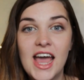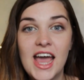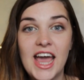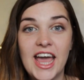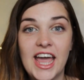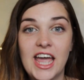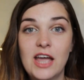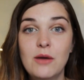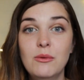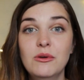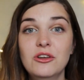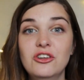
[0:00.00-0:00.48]

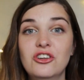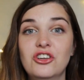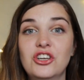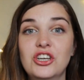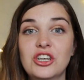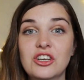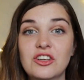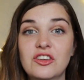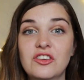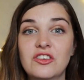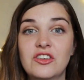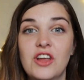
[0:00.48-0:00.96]
He was
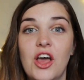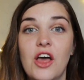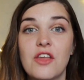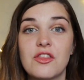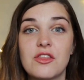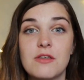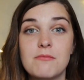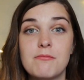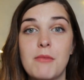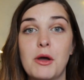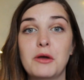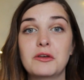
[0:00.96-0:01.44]
just
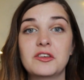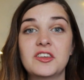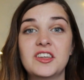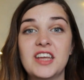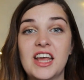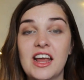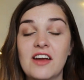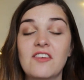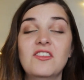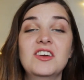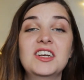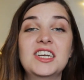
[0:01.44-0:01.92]
the most
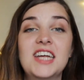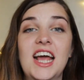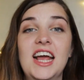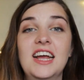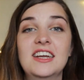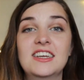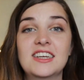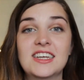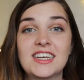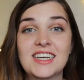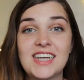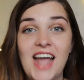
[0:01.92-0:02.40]

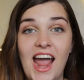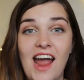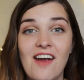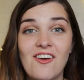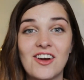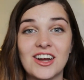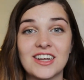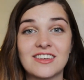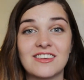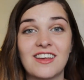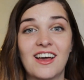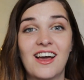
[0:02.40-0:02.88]
irritating
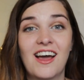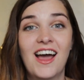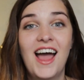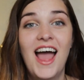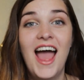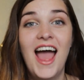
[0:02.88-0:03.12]
character.